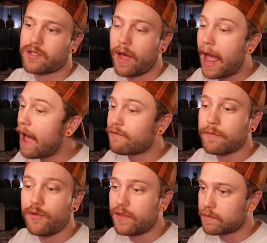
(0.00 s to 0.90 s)
So I have to
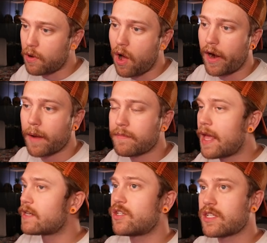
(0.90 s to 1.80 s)
move this pawn up.
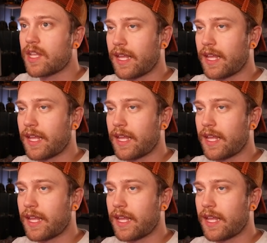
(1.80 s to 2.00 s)
That's just